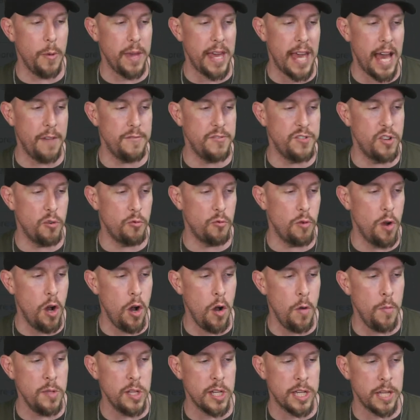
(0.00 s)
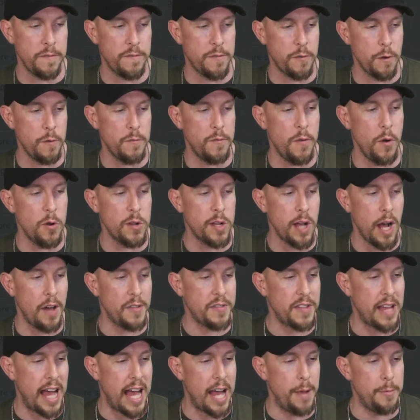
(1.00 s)
We have Jerome looking for a
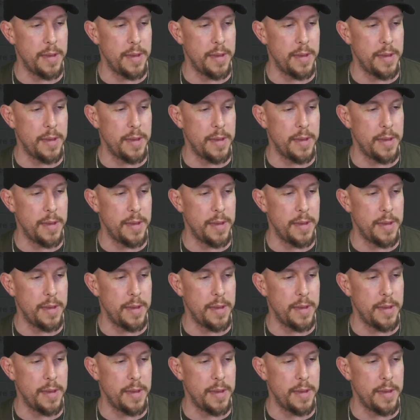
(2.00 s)
Vogoth guy.